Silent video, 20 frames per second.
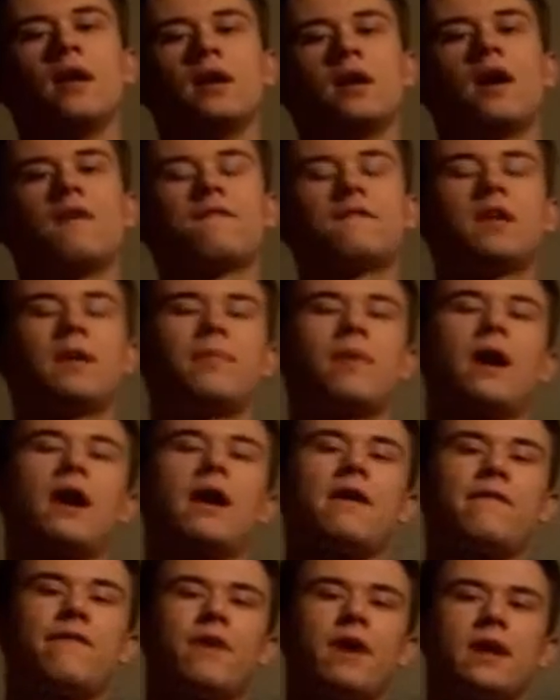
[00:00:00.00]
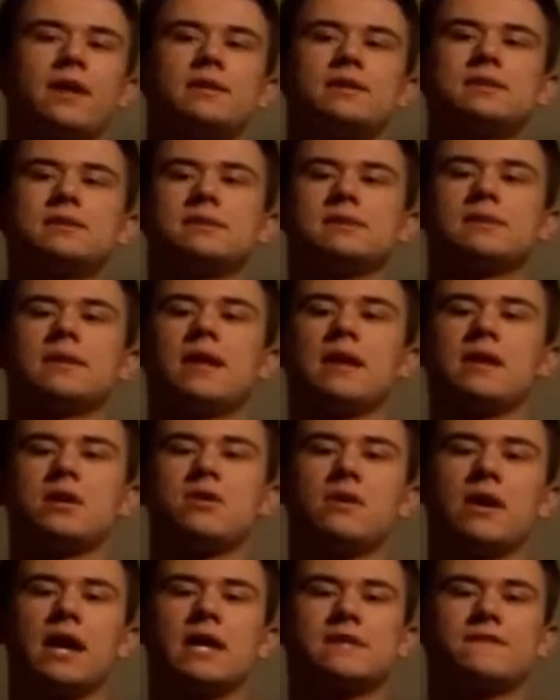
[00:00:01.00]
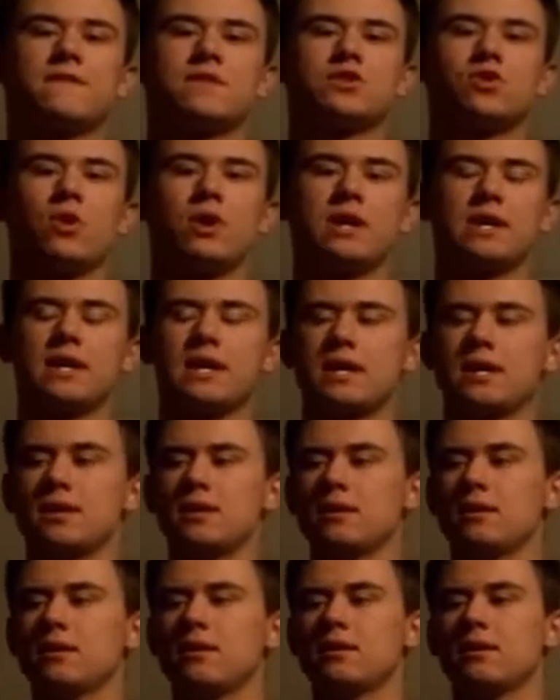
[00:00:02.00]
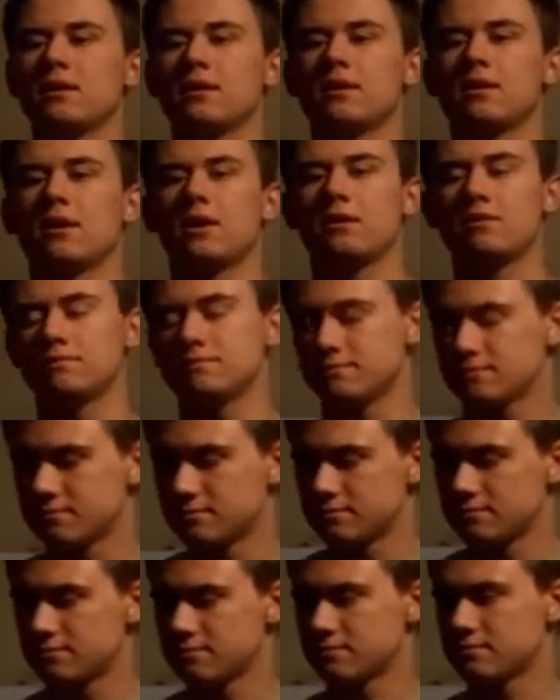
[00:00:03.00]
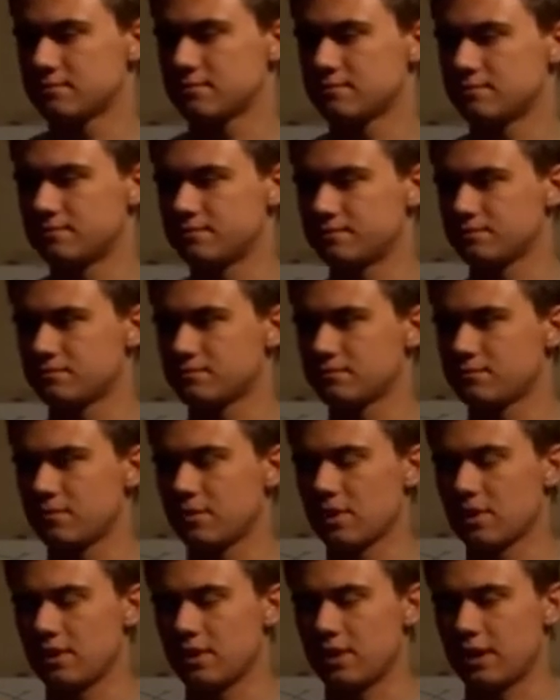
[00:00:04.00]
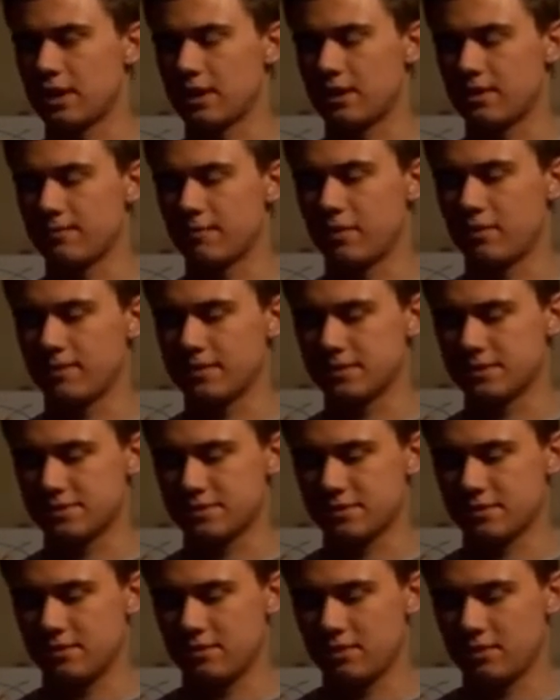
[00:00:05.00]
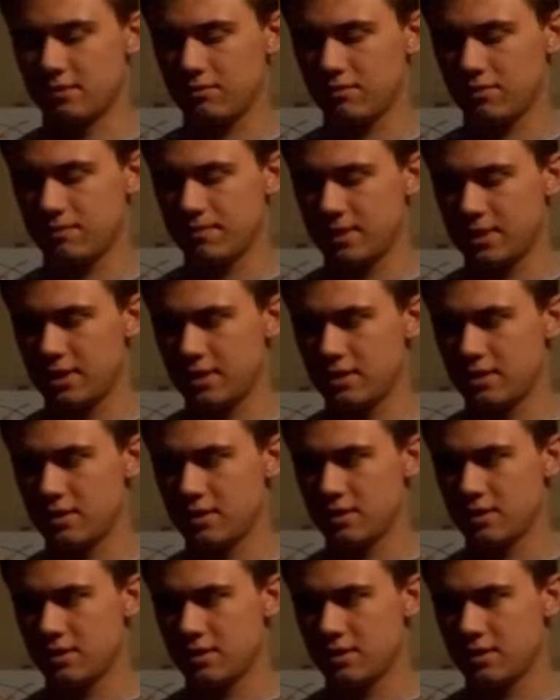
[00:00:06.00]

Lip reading: Enough Clipper High, friends. Thank you guys for joining in. Oh, hang on a moment. So Solo would be...